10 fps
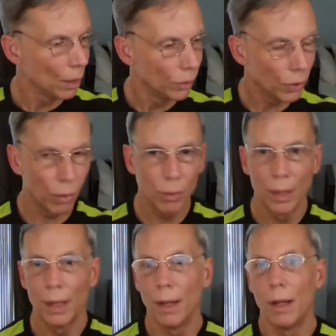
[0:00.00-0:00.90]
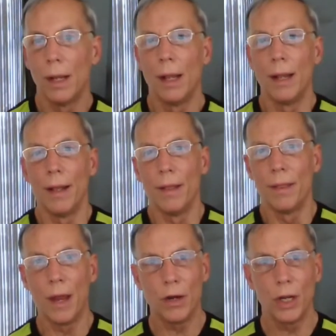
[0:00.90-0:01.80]
So
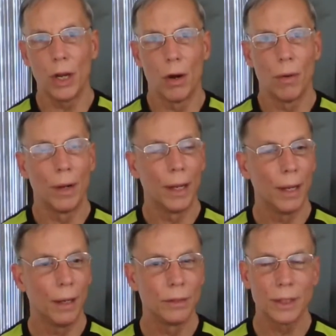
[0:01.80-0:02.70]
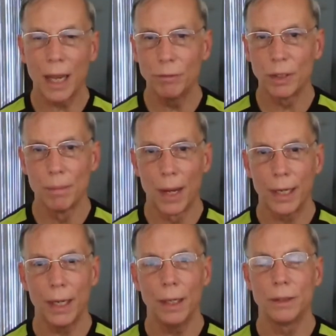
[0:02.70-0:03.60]
there you go. Save some
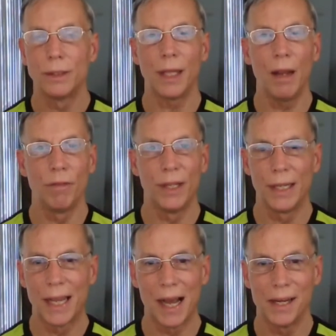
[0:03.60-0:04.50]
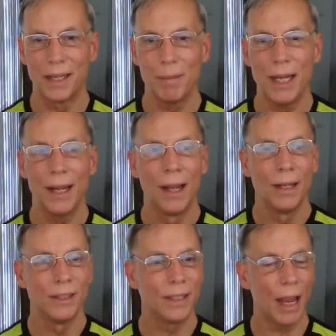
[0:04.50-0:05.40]
money, save the economy,
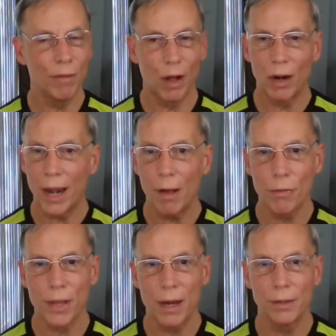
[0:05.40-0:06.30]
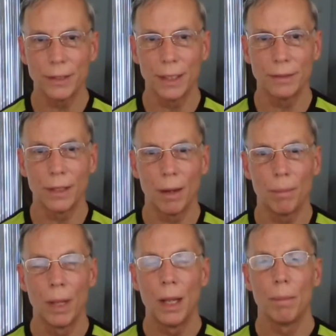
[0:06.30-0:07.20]
save our healthcare
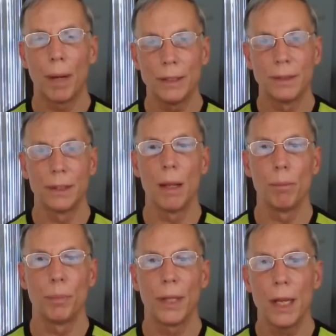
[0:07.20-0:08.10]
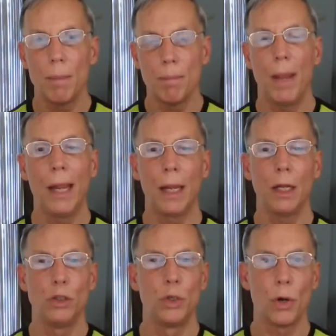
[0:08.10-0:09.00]
system by simply
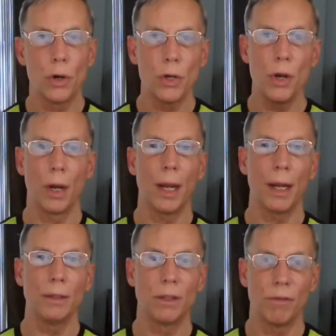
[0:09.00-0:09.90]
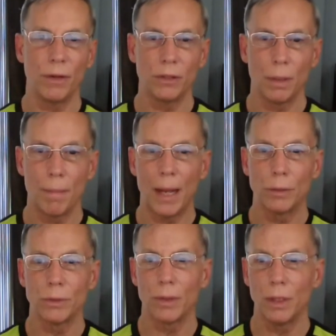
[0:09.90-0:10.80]
making sure you're getting sufficient
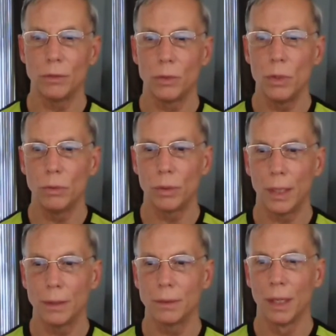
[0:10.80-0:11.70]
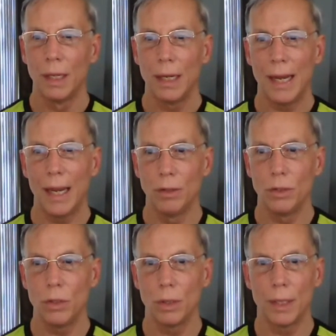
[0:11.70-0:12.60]
amounts of these nutrients
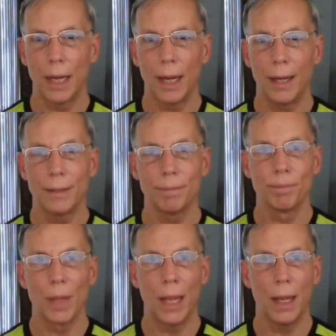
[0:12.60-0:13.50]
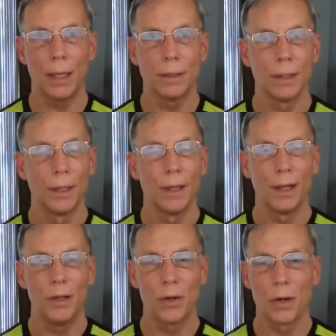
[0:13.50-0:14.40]
into your diet, and
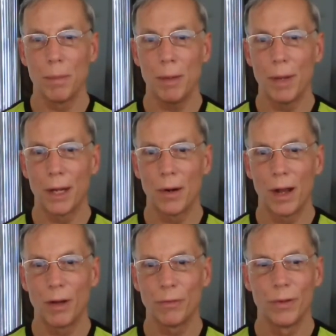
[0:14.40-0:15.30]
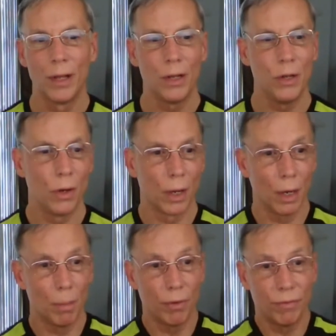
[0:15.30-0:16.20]
you're going to be better off. You're
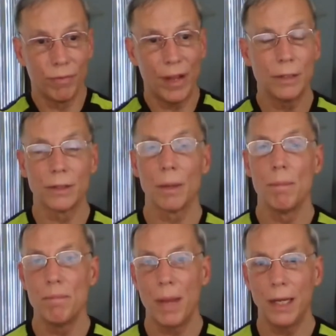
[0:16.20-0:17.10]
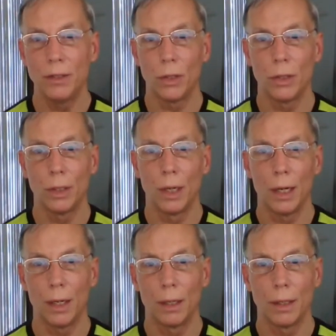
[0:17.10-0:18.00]
going to prevent some major,
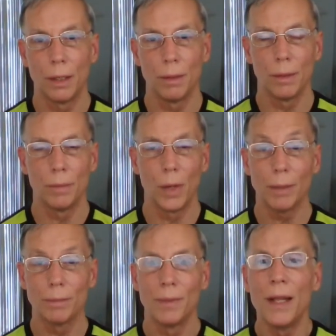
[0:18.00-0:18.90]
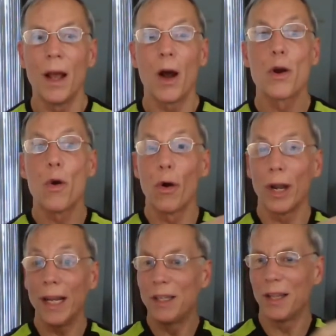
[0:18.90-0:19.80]
uh, well,
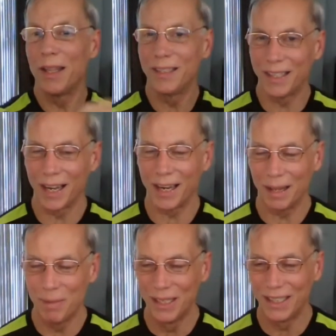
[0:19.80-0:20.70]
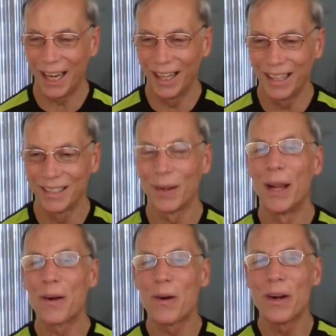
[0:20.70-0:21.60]
according to this study, let me say it this
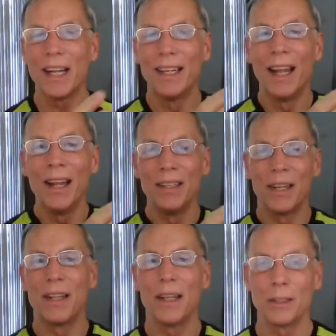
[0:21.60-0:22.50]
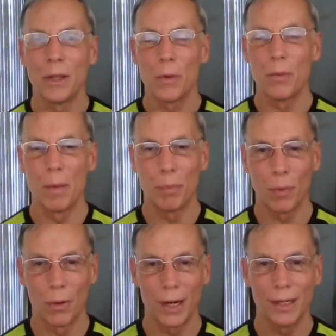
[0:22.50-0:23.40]
way according to this
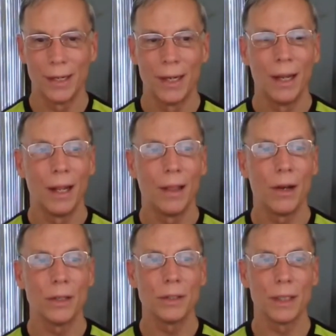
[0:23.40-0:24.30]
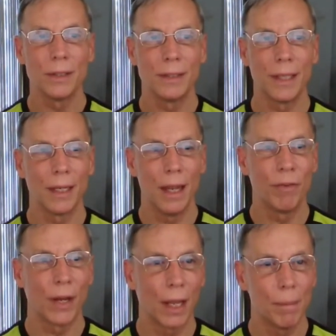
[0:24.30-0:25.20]
report, there is a
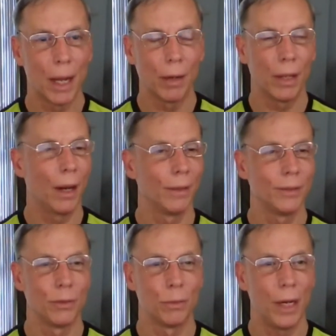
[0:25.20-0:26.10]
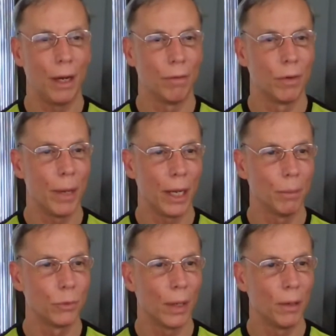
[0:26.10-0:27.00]
significant amount, and I'll just read it
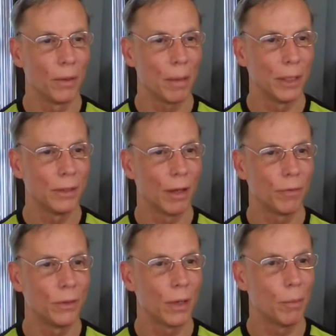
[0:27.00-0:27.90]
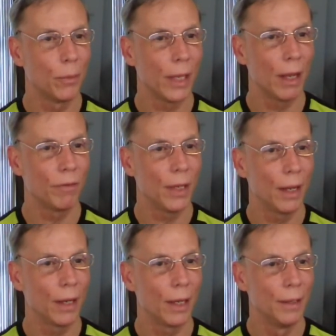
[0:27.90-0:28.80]
verbatim so I don't get myself in trouble with the
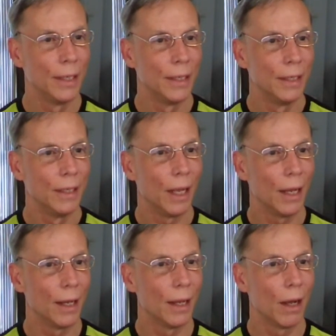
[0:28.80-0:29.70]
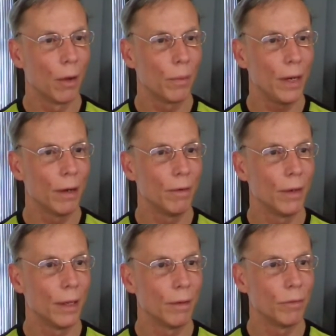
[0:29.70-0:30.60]
FDA again uh, I'll read it
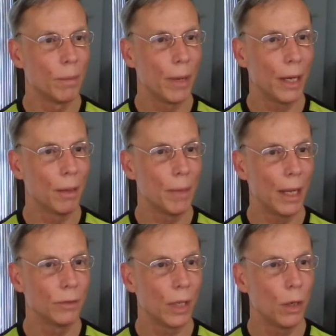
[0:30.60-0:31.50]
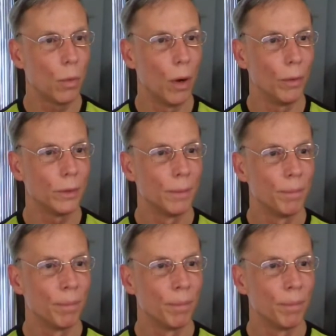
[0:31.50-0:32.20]
uh, verbatim as a quote